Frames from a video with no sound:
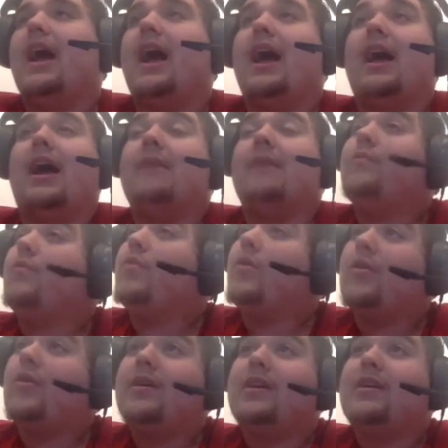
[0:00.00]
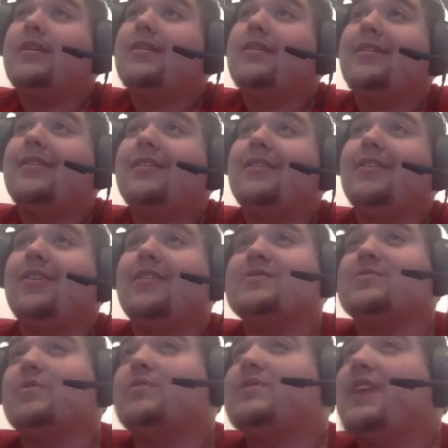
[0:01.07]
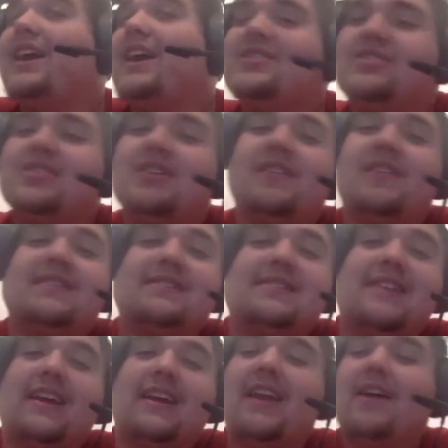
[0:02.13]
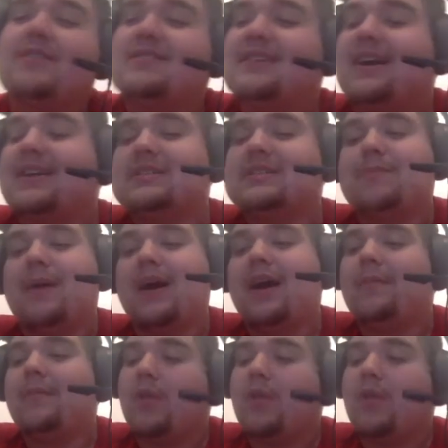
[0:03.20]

I'm worried on this rotation at this second outside spot.